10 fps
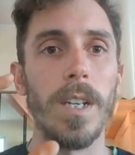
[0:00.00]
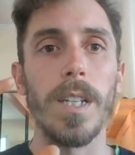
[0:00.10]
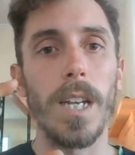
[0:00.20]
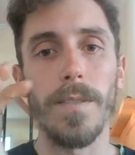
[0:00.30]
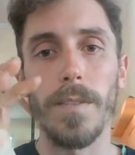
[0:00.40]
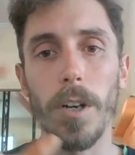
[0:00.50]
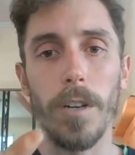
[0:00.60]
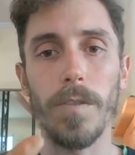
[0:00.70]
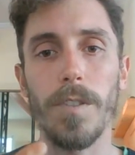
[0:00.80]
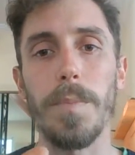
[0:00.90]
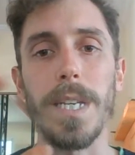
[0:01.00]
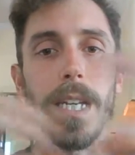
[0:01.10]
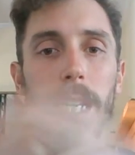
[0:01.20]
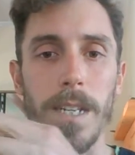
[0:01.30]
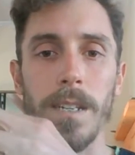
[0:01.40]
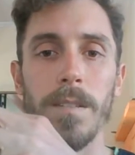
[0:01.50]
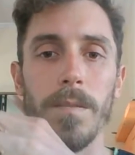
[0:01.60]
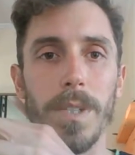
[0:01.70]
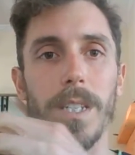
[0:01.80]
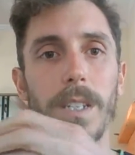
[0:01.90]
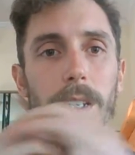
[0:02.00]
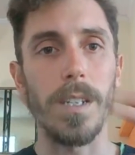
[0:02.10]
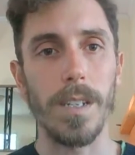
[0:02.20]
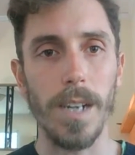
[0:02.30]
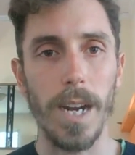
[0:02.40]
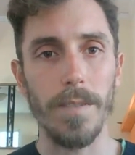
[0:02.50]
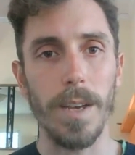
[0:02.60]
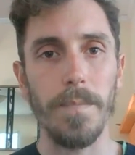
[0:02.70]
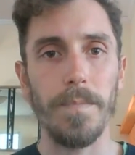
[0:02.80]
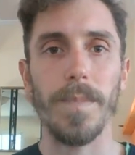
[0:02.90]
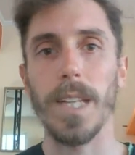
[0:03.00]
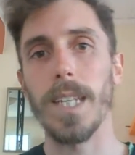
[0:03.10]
that have evolved to be eaten with the seeds inside of them.